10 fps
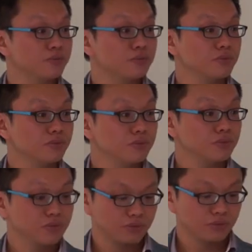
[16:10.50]

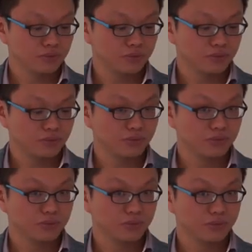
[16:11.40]

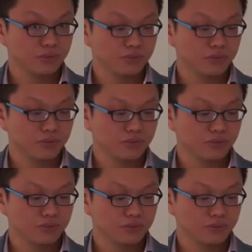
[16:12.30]

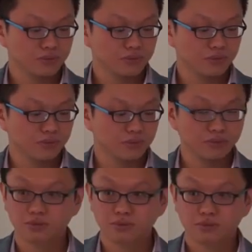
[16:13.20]

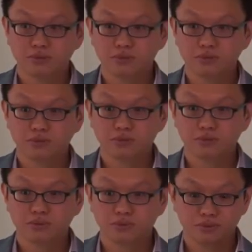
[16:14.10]

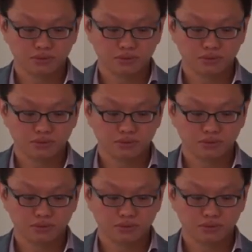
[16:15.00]
(silence)